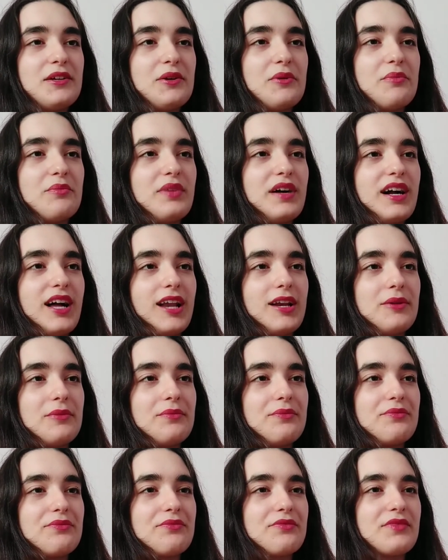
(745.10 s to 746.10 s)
But
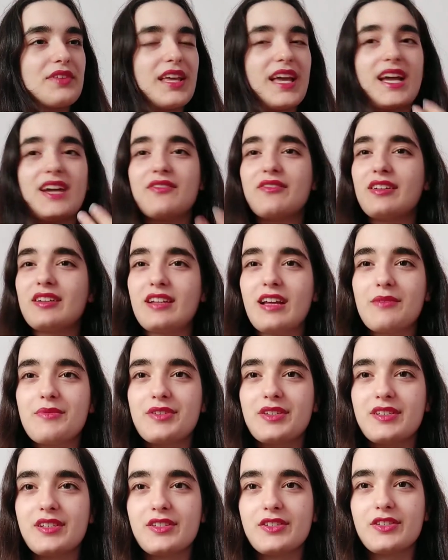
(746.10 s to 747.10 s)
every time she
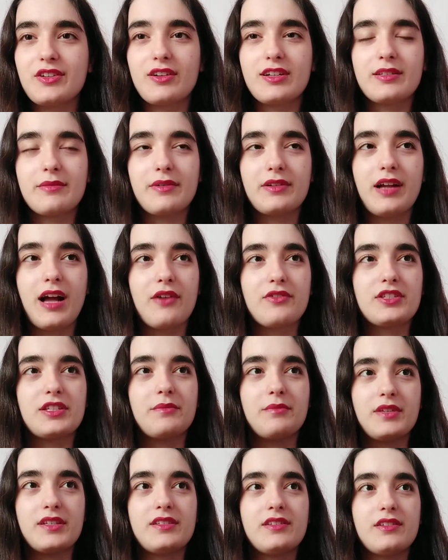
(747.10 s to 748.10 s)
just talks about how she
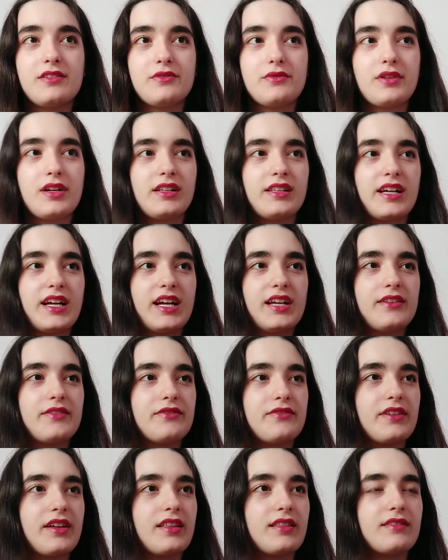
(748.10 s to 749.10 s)
misses real life
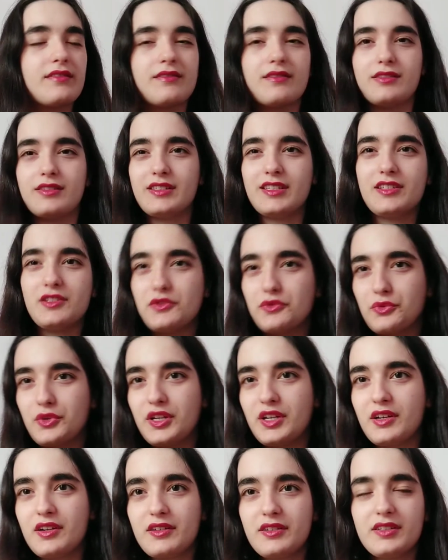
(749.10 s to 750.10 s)
and the League is
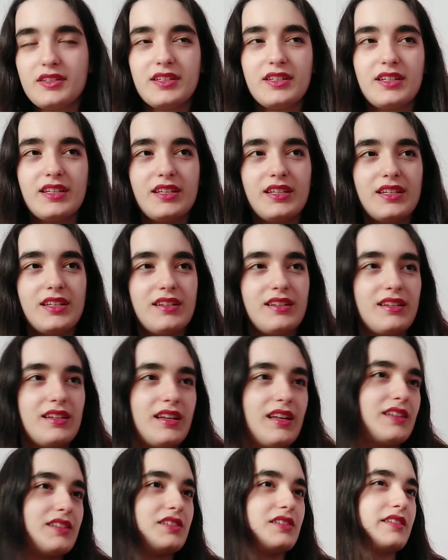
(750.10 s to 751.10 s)
weird
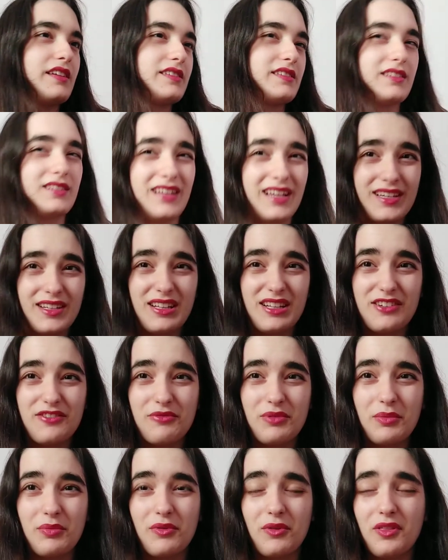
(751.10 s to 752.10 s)
and she doesn't like a lot of
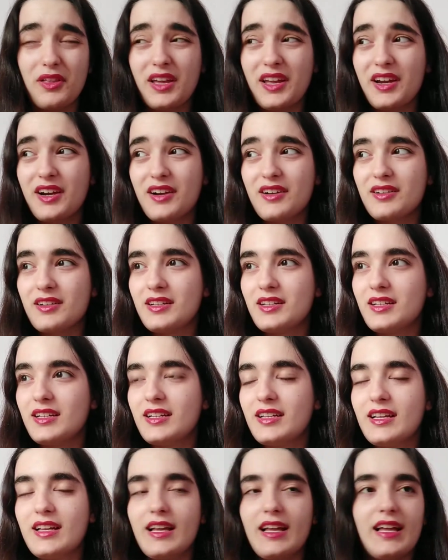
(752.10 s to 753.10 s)
people there.
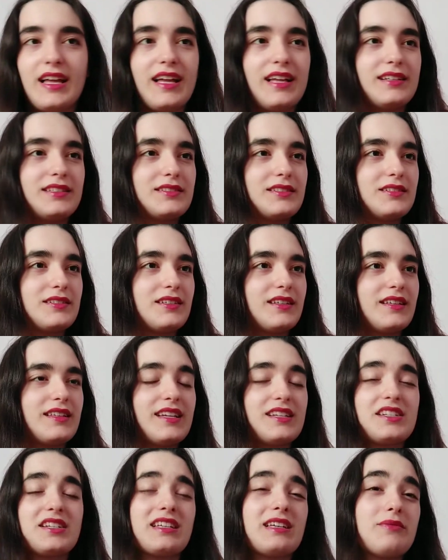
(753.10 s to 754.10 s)
And yeah,
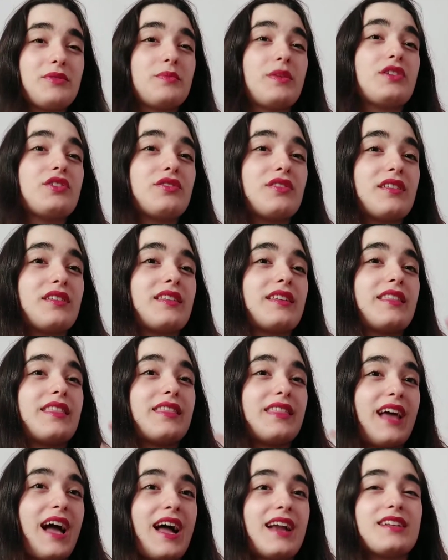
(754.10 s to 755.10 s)
she keeps mentioning that
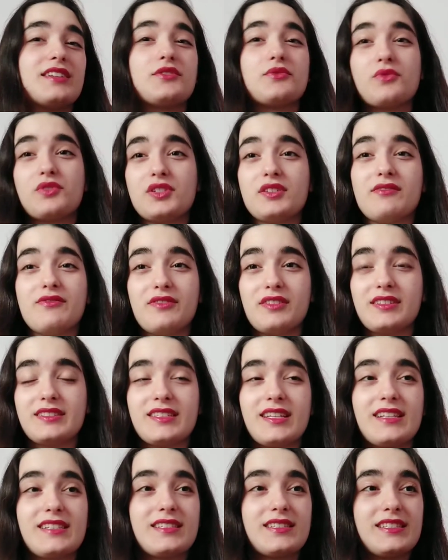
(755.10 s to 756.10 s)
that is where she feels
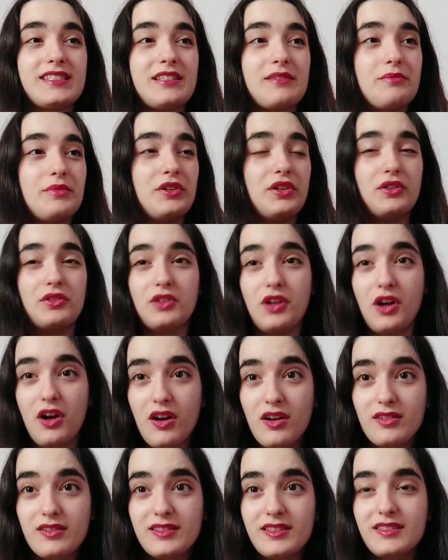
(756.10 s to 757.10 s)
like she
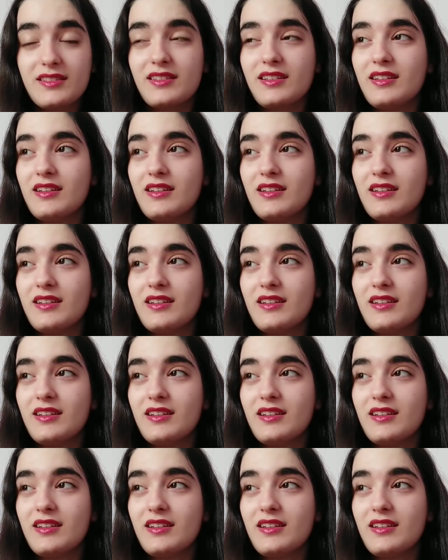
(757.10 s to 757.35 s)
belongs,